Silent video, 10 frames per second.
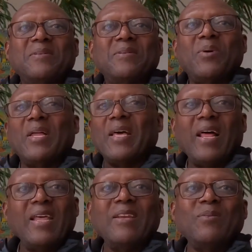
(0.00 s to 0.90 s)

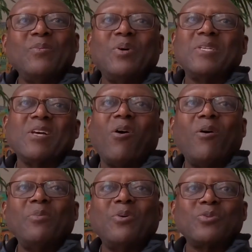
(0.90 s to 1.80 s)
Helen was
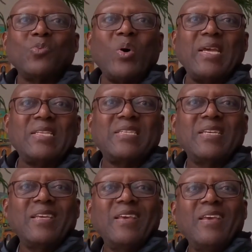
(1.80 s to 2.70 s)
almost white,
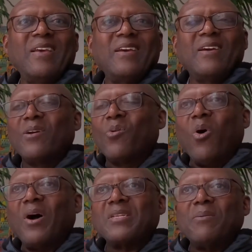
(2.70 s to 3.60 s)

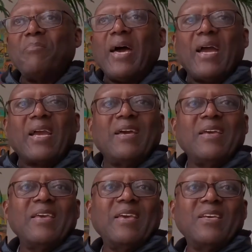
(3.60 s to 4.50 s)
quarter black.
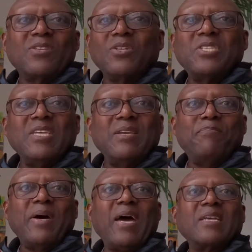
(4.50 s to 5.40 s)
So she
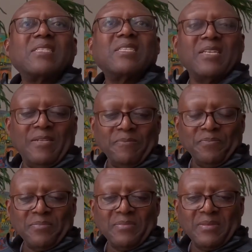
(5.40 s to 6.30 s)
passed,
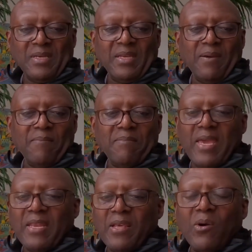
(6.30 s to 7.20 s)
and they
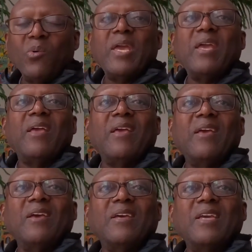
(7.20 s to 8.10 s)
made their way
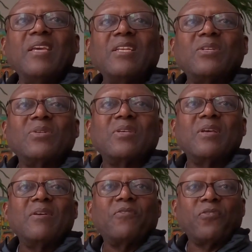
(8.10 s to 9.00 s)
into
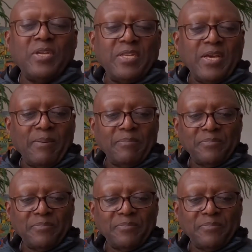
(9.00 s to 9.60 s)
freedom.